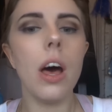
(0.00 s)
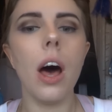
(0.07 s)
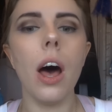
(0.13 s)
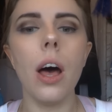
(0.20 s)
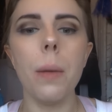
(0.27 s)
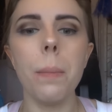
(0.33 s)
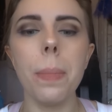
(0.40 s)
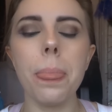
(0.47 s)

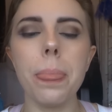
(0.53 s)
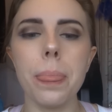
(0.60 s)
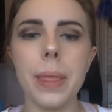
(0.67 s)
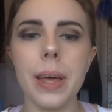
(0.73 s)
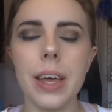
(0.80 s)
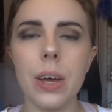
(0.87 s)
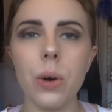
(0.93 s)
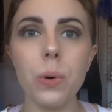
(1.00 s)
Um,
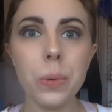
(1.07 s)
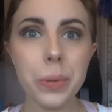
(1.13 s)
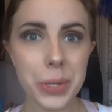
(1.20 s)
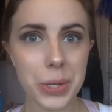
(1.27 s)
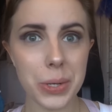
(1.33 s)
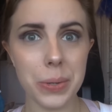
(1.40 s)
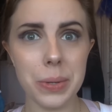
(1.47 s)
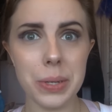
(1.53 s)
they are
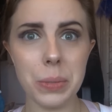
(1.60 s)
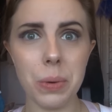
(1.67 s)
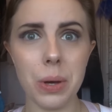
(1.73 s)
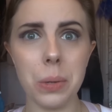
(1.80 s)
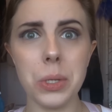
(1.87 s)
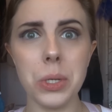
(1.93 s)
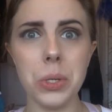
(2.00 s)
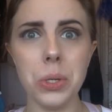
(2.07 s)
also, as
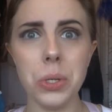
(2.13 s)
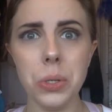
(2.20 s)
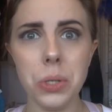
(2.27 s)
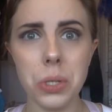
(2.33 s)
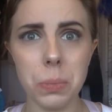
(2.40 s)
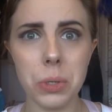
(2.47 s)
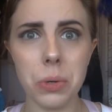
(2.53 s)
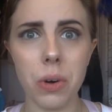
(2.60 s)
well, to new
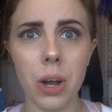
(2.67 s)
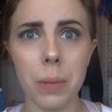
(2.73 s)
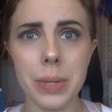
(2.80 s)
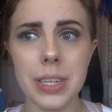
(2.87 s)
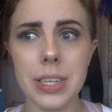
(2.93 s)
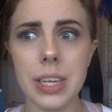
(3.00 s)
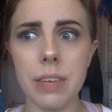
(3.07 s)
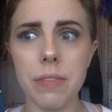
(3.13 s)

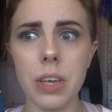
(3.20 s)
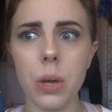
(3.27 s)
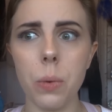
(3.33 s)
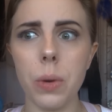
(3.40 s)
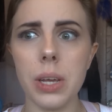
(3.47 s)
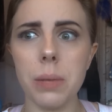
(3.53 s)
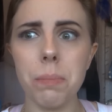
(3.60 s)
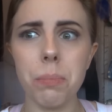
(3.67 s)
subscribers giving
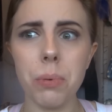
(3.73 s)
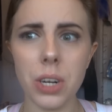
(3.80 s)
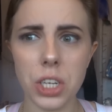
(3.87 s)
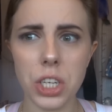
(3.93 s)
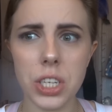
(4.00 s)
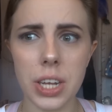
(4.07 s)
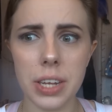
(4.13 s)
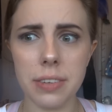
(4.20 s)
away
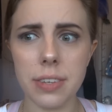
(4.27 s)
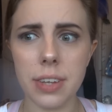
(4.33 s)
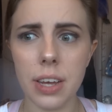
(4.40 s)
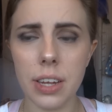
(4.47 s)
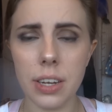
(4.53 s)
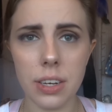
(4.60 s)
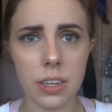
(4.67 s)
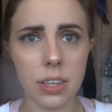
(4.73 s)
brush sets
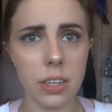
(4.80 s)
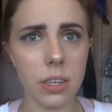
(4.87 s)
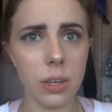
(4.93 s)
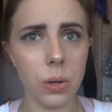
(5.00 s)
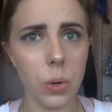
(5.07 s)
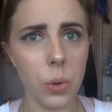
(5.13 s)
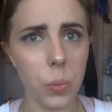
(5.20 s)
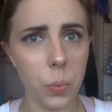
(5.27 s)
and
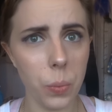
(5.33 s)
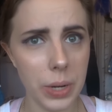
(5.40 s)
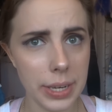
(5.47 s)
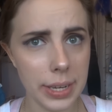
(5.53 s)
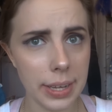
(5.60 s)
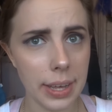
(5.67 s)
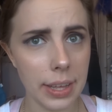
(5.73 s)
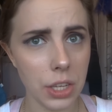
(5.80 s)
we
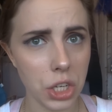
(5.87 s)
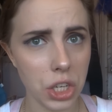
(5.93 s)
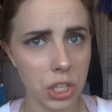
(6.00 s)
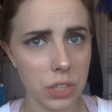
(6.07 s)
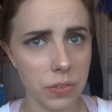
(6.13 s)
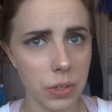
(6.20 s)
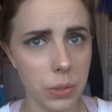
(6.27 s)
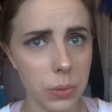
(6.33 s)
didn't get the
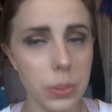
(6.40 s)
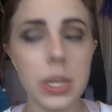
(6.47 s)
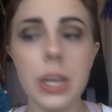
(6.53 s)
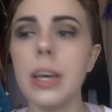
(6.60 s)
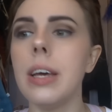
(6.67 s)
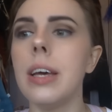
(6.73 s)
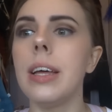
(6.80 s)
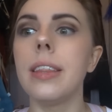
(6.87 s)
chance for those.
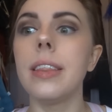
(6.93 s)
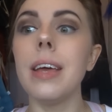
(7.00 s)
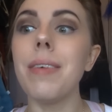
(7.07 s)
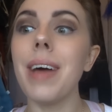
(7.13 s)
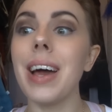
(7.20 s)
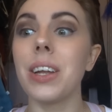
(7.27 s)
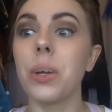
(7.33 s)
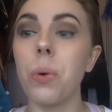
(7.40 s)
They've
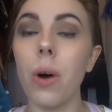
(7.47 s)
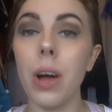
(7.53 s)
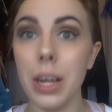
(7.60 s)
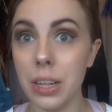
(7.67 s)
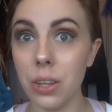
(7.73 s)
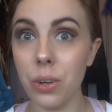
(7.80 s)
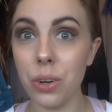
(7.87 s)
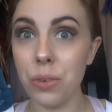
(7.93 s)
had quite
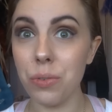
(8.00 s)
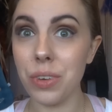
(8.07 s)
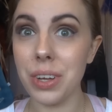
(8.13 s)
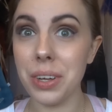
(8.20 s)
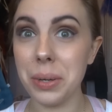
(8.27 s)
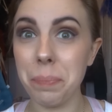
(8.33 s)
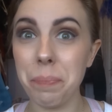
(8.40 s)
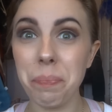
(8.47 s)
a lot of
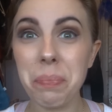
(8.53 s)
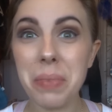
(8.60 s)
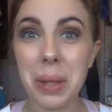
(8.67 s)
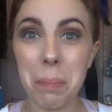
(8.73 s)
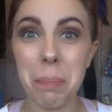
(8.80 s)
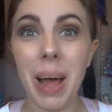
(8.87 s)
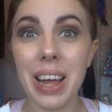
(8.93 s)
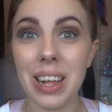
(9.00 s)
uh,
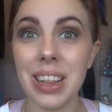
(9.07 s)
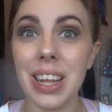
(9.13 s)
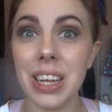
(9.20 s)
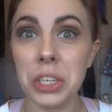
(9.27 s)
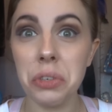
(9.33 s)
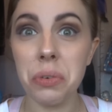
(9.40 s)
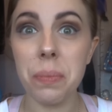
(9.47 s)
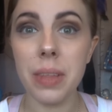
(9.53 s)

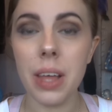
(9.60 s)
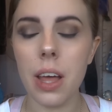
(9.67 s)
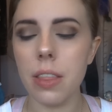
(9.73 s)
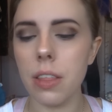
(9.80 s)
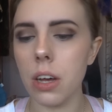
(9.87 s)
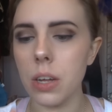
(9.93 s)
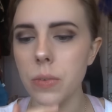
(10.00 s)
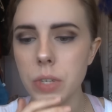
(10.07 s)
backlash from
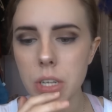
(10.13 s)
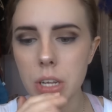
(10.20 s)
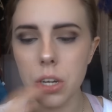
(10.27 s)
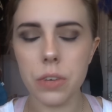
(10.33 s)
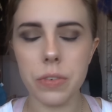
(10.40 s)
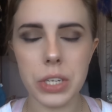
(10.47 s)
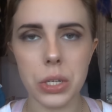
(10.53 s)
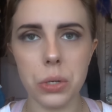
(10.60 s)
that that I've seen
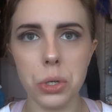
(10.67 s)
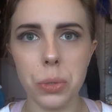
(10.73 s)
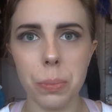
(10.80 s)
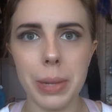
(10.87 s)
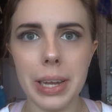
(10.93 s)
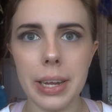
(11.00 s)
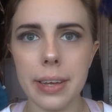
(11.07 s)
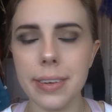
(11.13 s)
over social
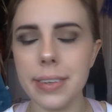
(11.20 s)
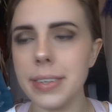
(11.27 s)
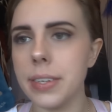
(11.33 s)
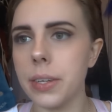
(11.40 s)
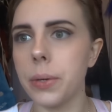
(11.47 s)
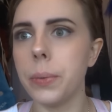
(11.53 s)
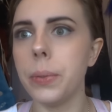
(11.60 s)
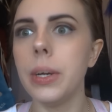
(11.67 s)
media.
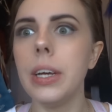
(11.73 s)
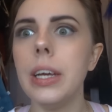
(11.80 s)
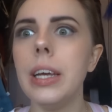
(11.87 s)
So